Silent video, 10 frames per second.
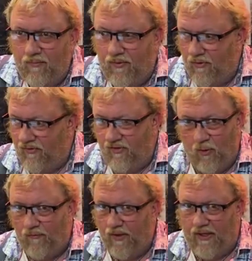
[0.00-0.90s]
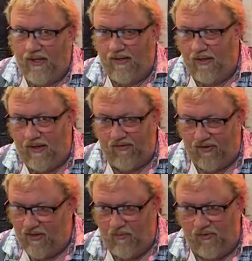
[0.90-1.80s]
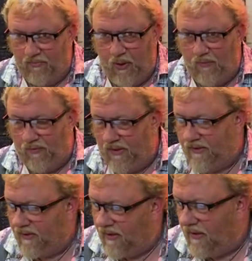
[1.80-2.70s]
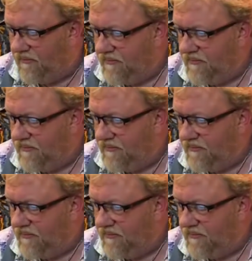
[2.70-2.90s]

The snowflake inlays, like it was a beautiful guitar.